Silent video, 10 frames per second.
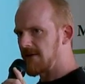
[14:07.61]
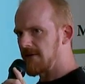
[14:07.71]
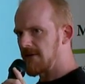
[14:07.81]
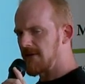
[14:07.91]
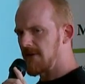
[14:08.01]

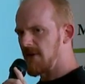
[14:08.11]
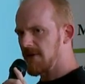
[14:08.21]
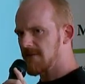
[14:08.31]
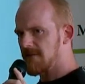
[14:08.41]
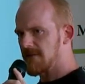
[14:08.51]

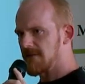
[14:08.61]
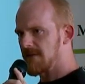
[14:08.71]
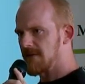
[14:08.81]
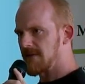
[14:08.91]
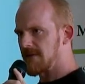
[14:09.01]
not
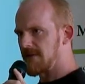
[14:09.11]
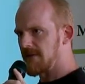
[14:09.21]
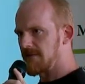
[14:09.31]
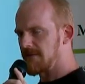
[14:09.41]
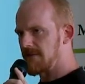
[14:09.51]

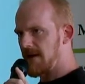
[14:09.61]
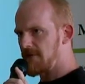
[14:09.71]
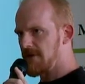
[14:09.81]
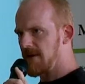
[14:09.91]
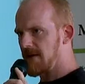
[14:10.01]

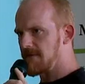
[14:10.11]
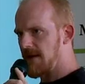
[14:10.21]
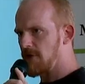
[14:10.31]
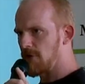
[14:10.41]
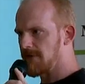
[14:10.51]
very
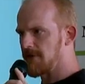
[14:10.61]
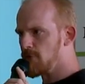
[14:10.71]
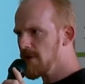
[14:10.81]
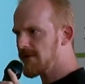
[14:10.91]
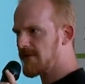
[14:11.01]
aware of the
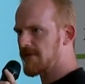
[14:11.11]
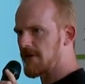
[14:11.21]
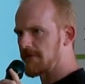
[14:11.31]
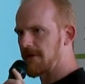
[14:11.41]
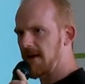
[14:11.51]
risks
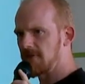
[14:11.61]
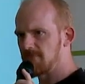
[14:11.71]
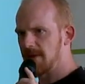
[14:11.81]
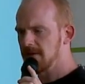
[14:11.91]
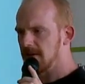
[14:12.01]
of hedge
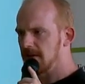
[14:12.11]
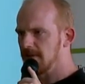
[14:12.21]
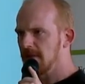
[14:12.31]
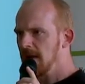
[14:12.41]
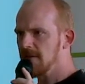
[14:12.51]

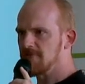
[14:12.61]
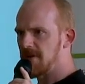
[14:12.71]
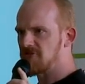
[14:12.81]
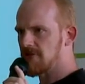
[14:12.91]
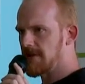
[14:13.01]
maintenance,
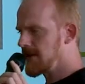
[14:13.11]
especially